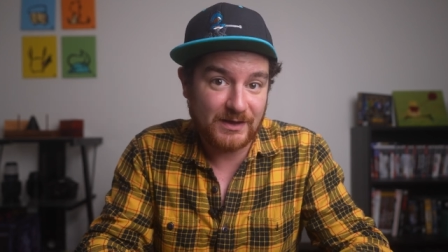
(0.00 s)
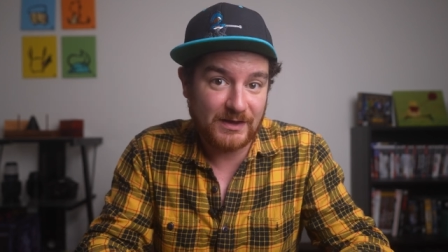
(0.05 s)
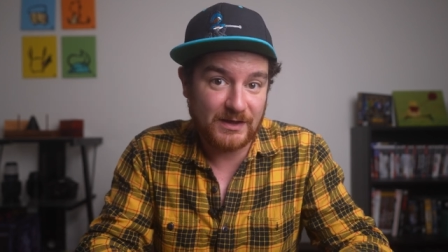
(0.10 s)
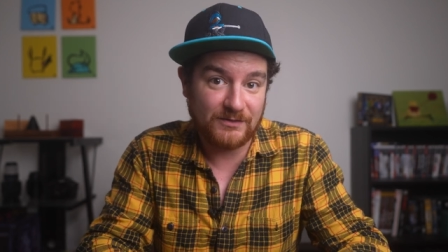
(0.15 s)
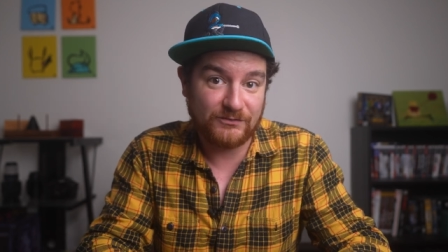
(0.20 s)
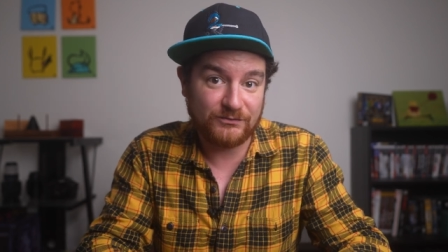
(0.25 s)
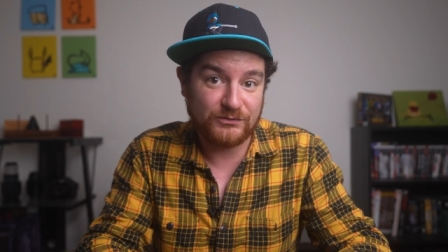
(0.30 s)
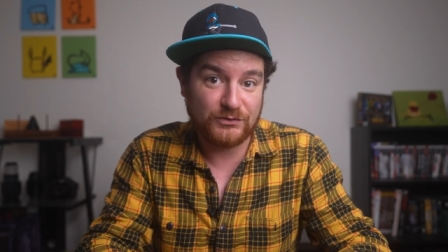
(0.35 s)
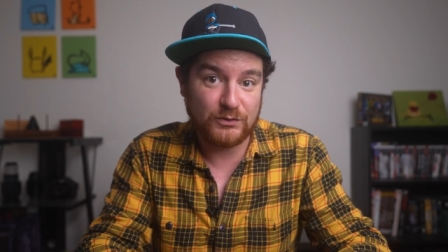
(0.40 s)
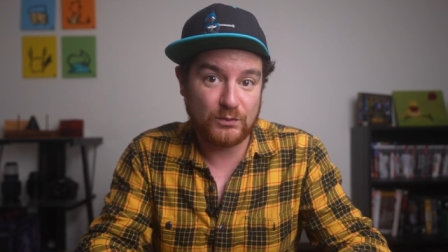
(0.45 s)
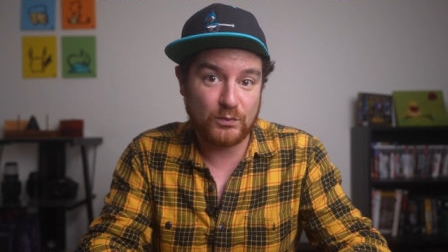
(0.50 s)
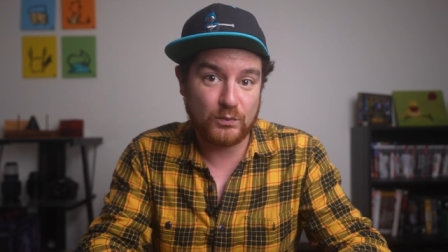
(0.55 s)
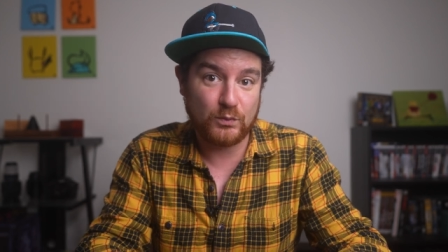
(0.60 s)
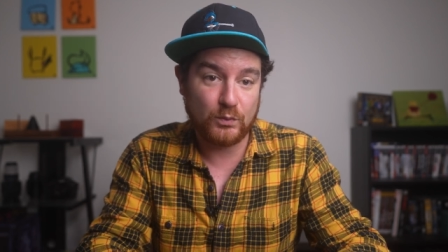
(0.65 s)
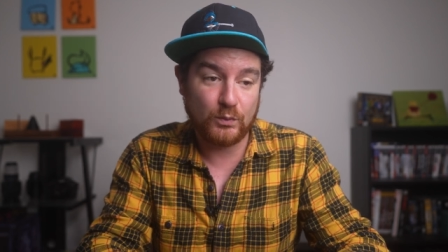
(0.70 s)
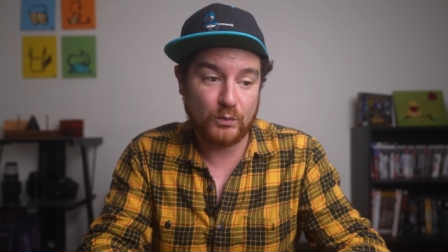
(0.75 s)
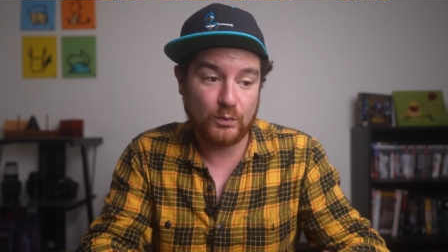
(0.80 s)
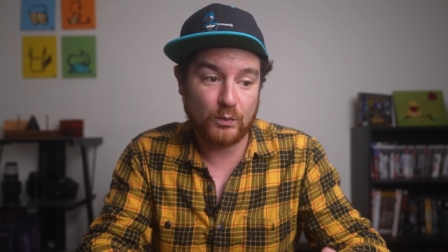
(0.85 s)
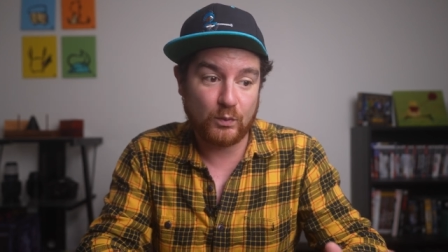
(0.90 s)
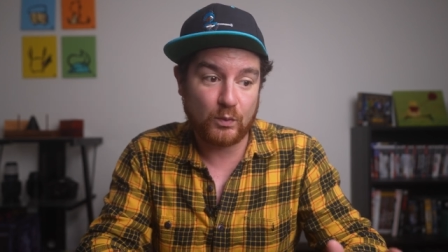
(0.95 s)
If
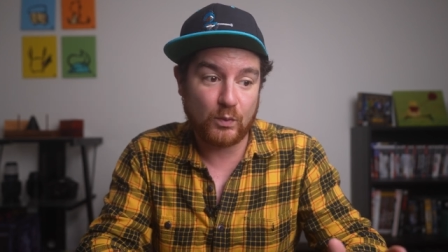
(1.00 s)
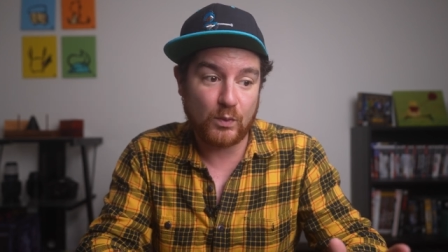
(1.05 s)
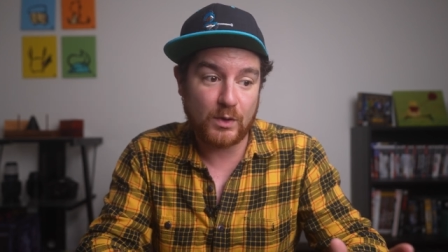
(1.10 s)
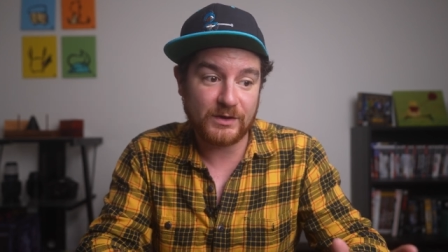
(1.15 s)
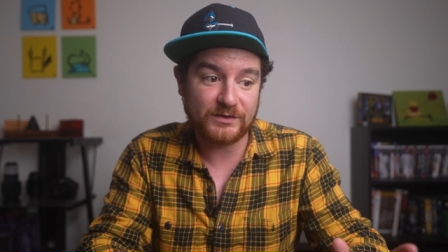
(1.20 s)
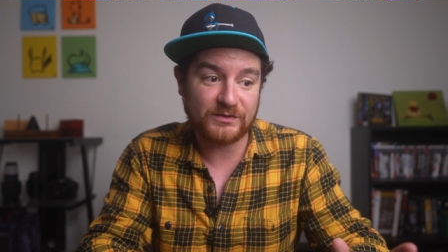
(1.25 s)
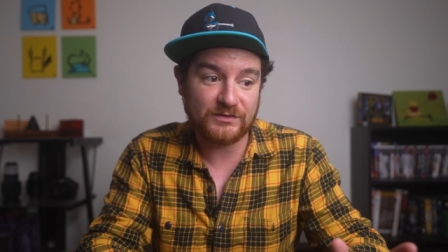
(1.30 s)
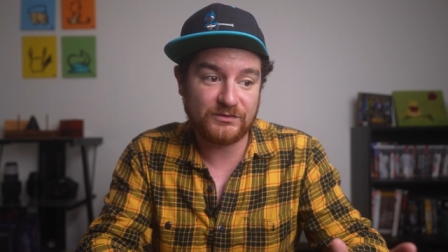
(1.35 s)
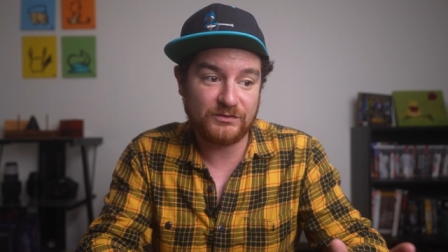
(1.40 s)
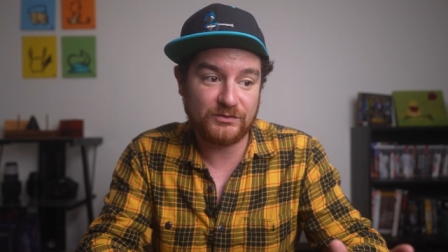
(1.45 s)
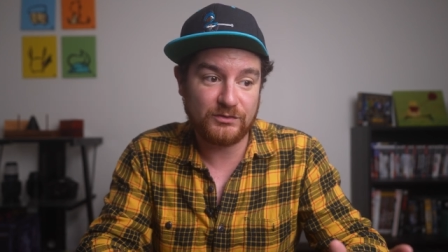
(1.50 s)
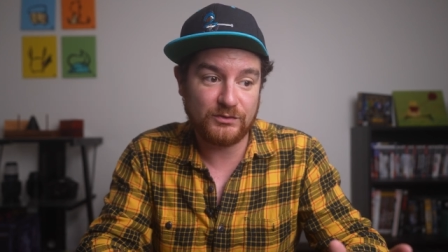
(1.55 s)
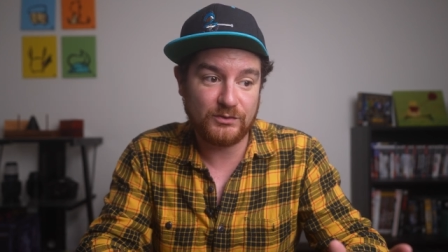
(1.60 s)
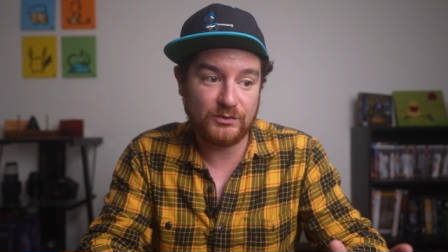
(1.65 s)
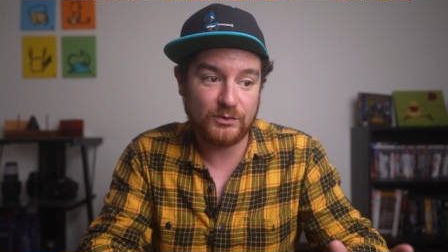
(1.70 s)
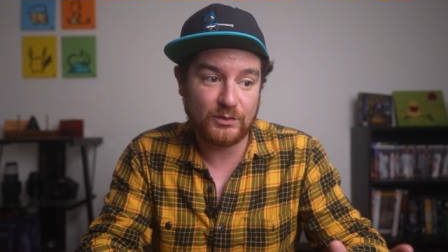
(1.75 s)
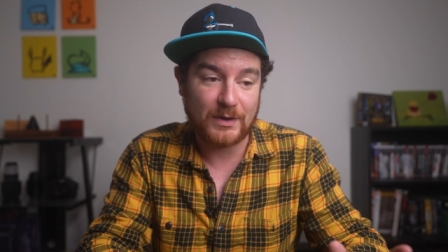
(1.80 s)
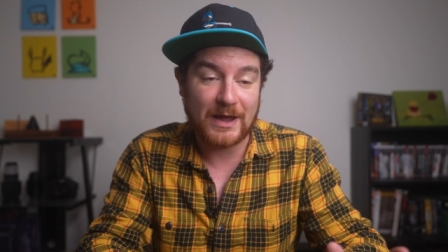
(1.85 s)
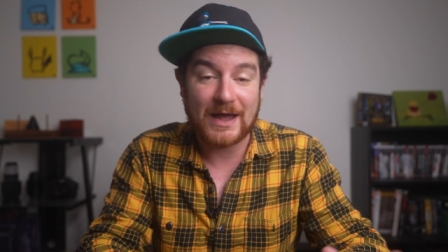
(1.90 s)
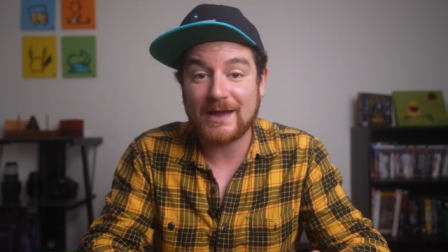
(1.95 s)
you want
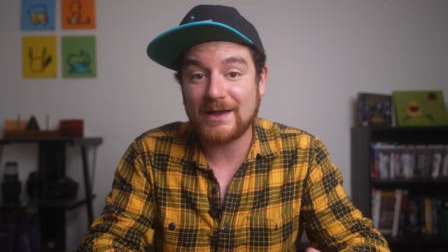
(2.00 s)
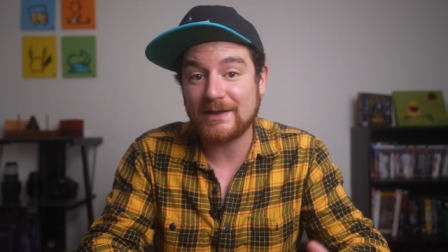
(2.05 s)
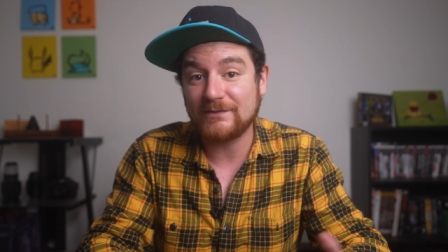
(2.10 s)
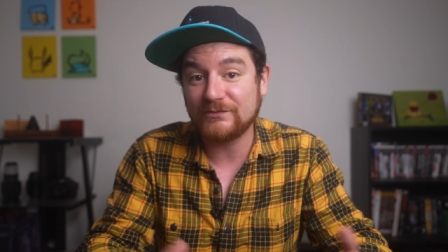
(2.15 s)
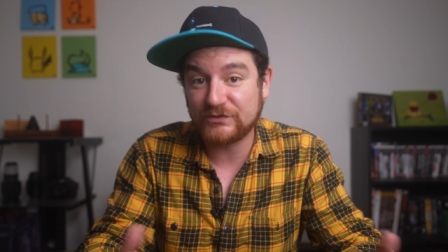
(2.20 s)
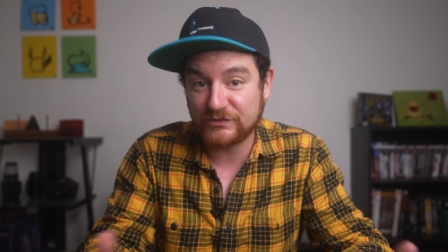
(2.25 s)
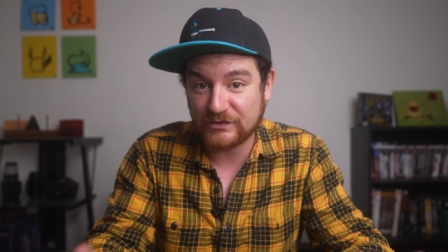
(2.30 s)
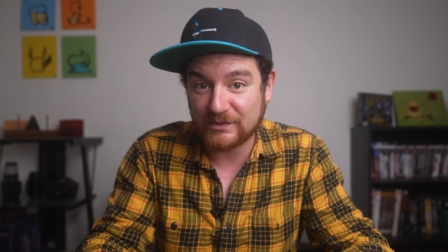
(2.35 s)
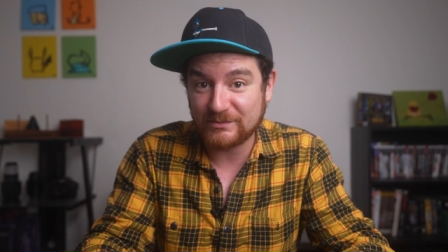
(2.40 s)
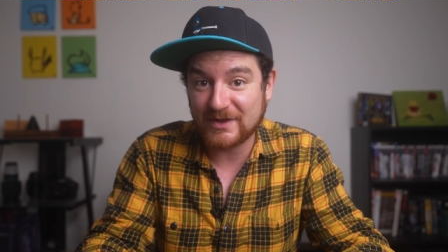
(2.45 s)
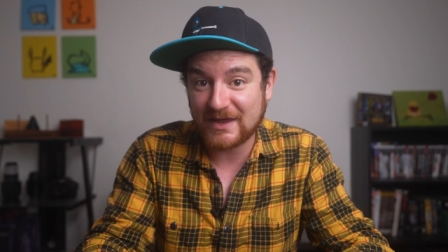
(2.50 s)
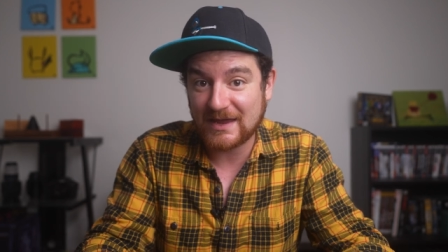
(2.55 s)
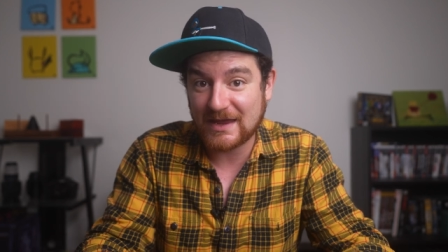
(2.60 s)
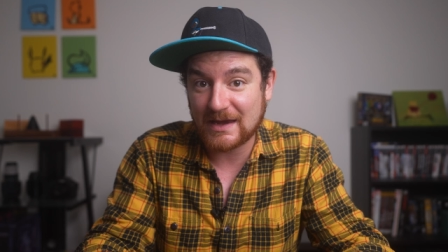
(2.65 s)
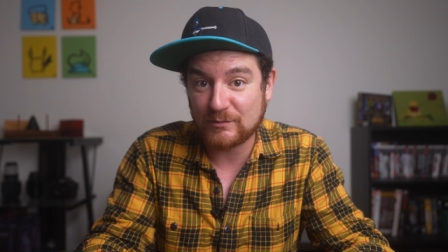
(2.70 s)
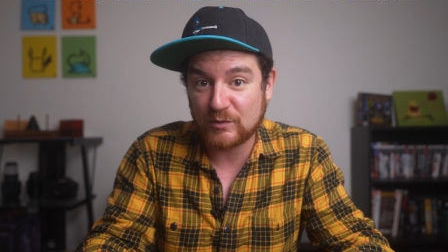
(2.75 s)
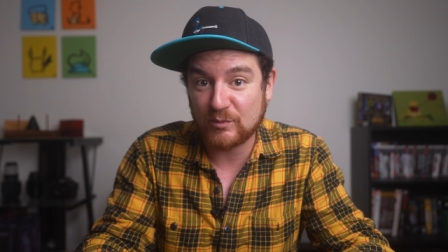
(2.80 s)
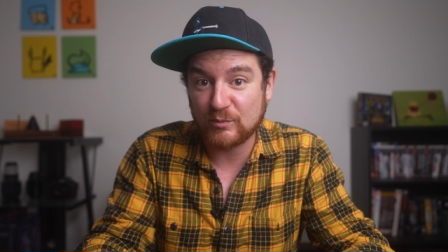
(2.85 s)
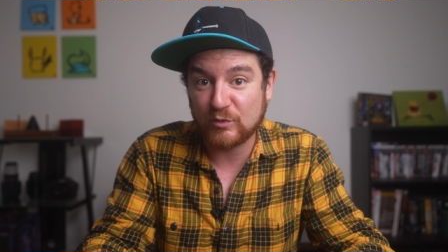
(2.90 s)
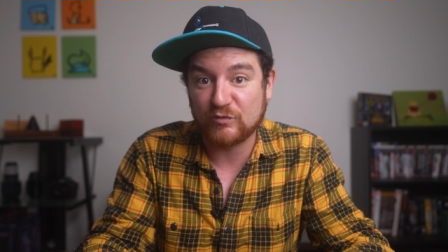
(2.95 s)
to have some
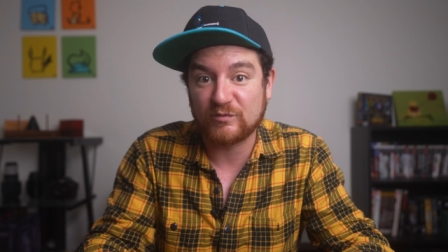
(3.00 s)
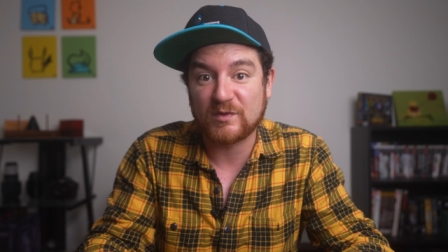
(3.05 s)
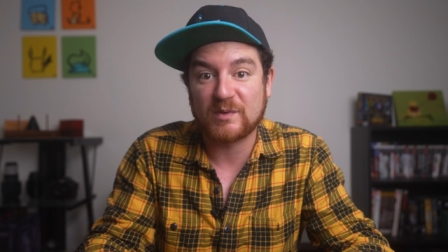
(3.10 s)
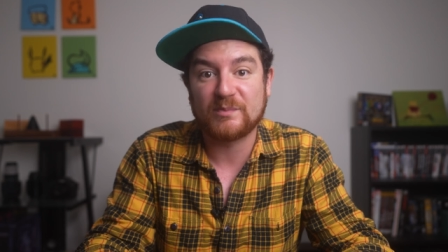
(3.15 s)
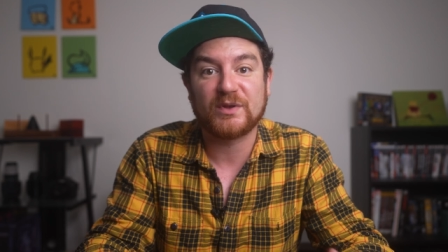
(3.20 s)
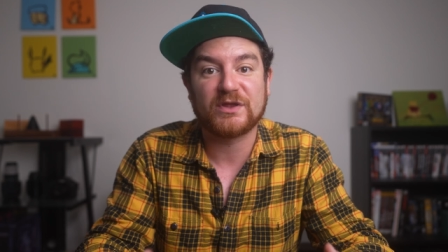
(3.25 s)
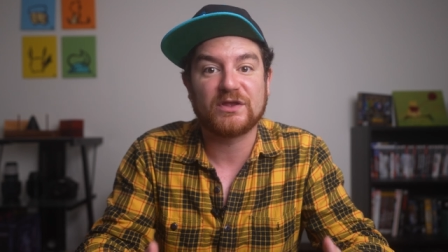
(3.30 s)
camera movement,